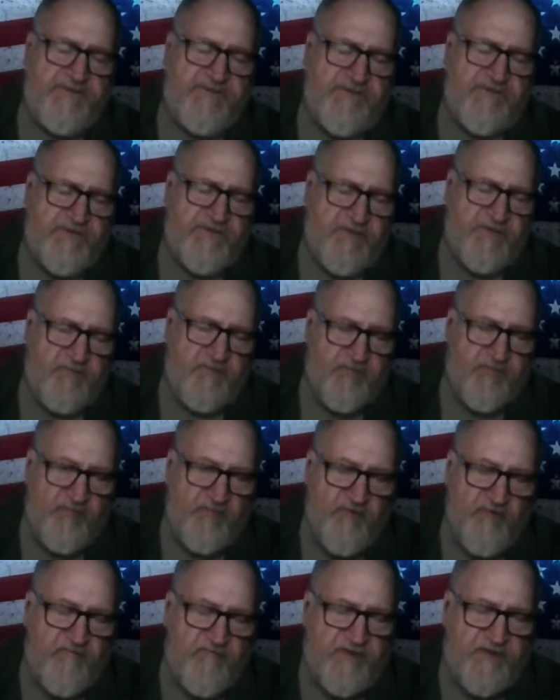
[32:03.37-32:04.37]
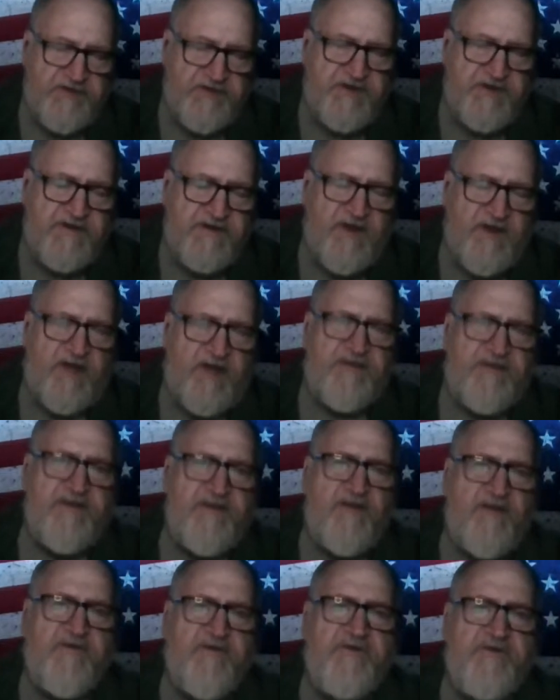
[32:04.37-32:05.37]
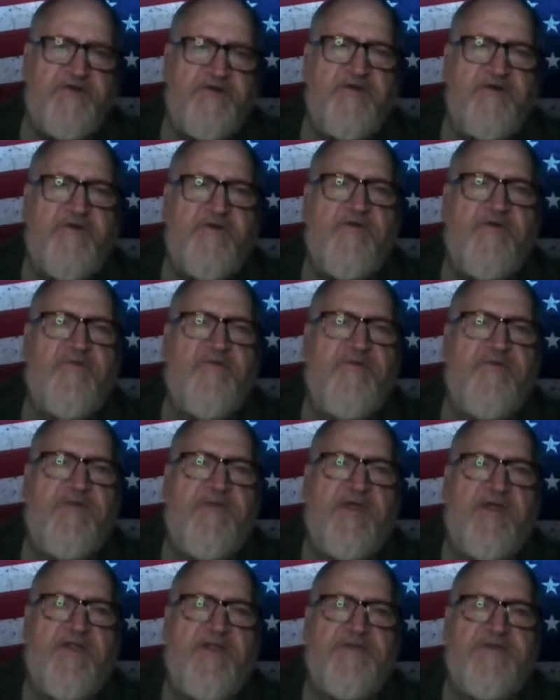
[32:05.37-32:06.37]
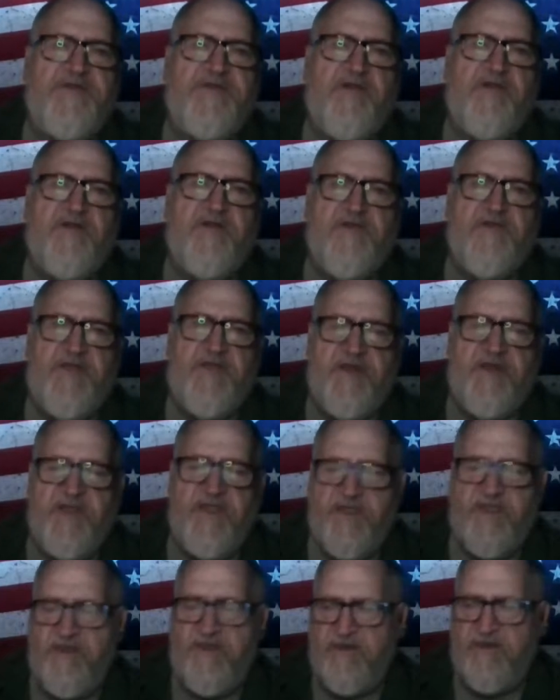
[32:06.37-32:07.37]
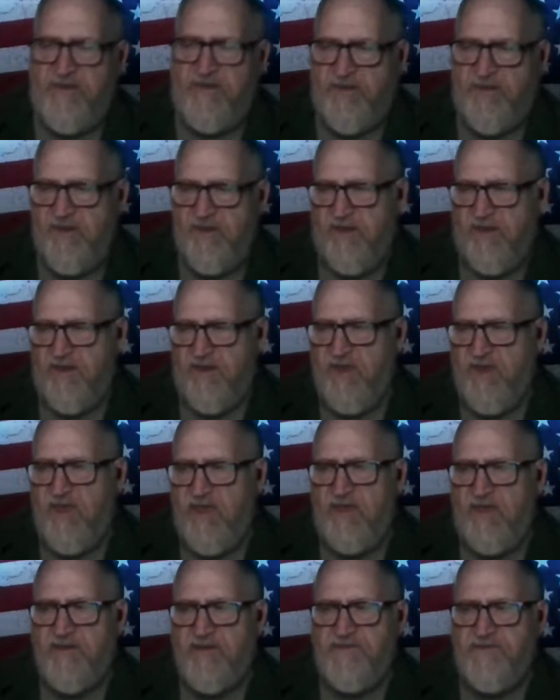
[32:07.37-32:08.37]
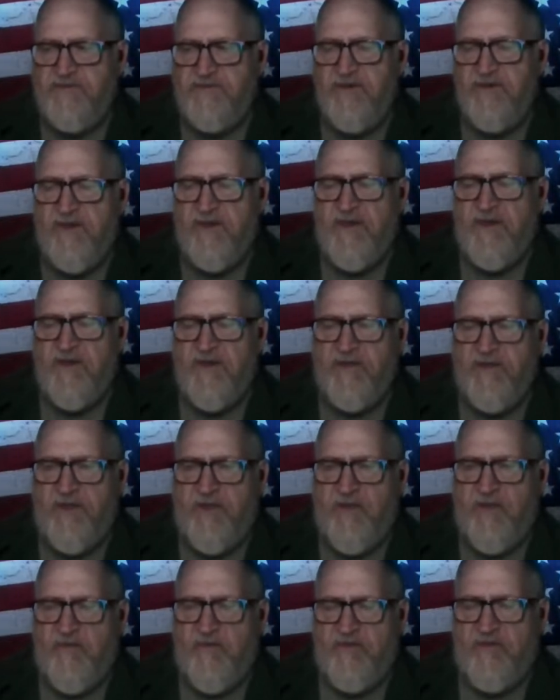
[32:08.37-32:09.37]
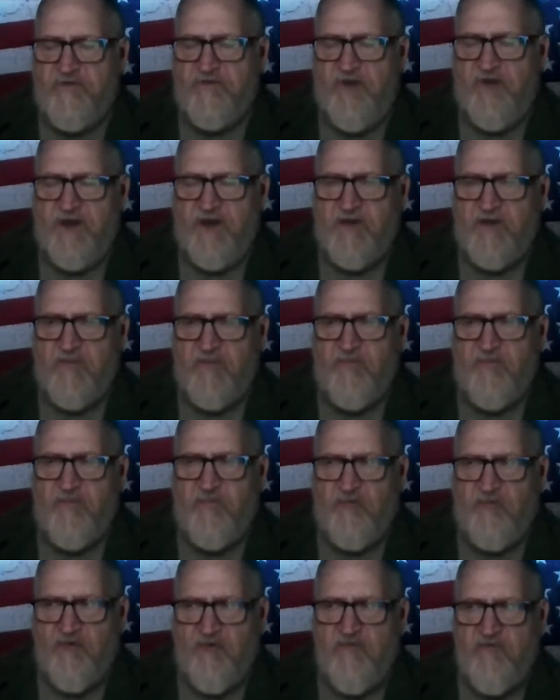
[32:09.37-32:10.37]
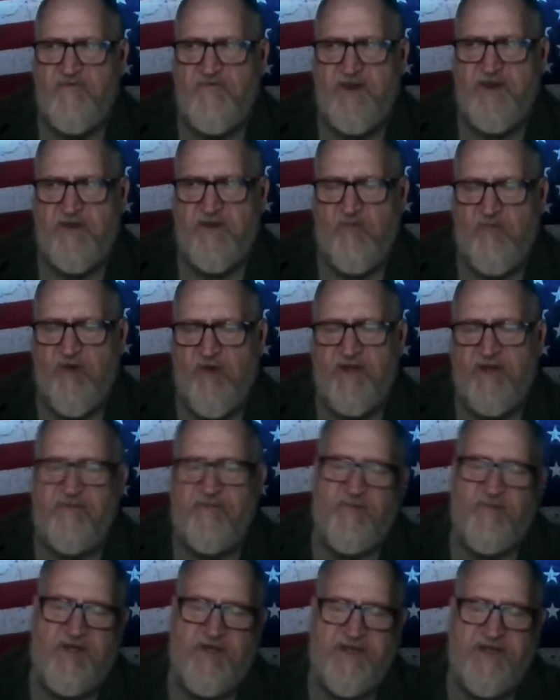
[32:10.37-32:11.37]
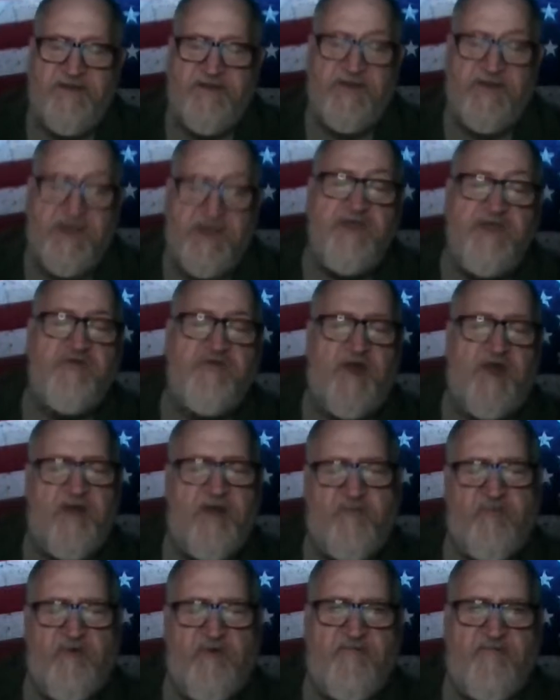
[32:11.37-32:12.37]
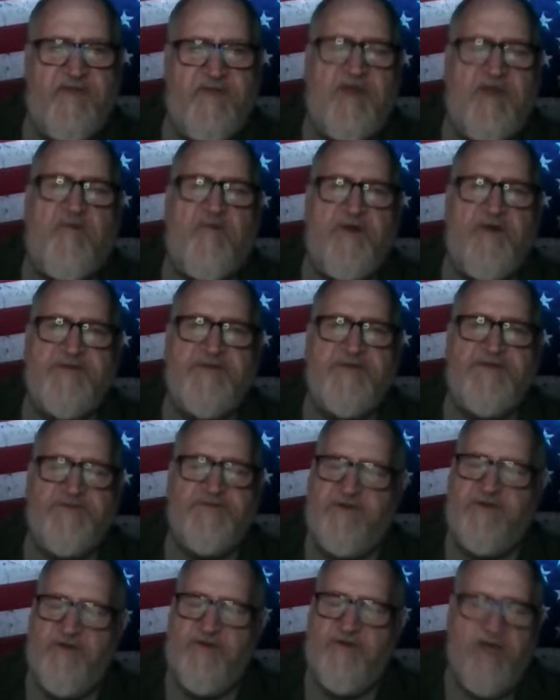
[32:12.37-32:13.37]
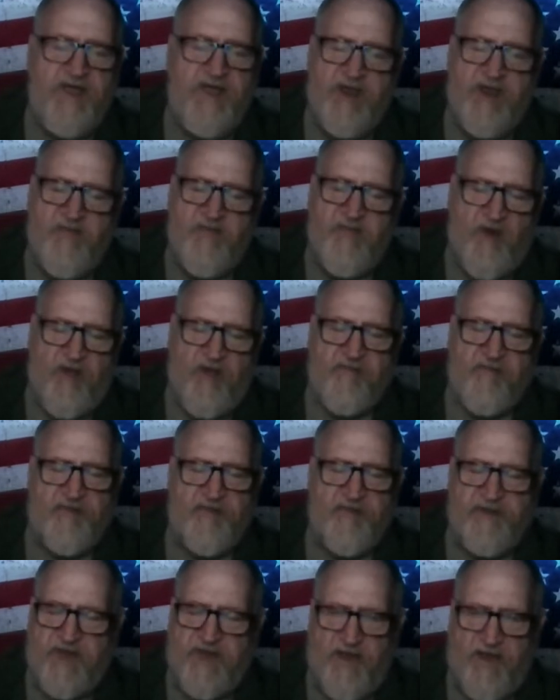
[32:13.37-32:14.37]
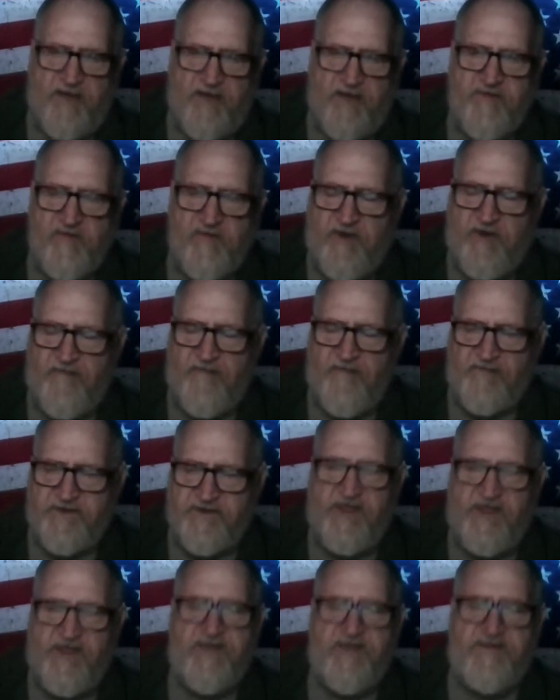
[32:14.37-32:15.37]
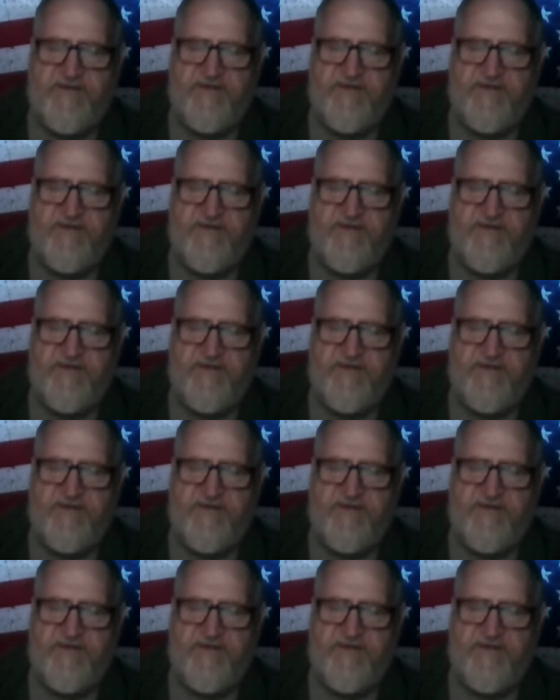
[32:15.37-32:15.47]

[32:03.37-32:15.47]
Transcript: to prove that she's not telling the truth, not necessarily that he is, they were trying to prove that he was. Well, he's trying to prove that he wasn't. So he probably, yeah, I'll do whatever it takes.